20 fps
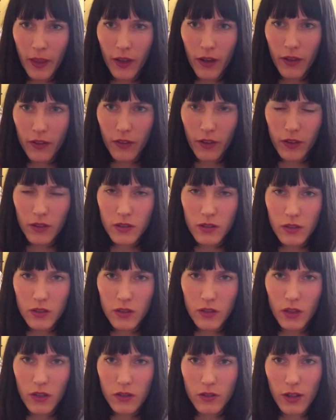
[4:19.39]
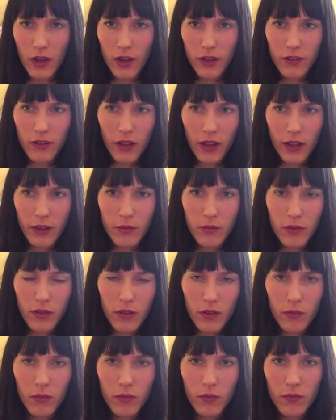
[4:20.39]
and those kind of like
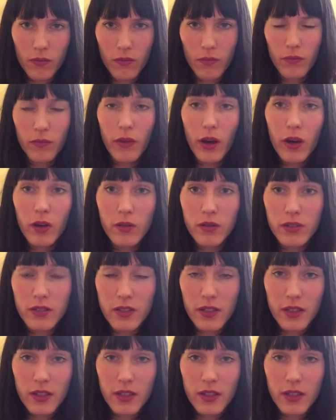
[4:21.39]
modes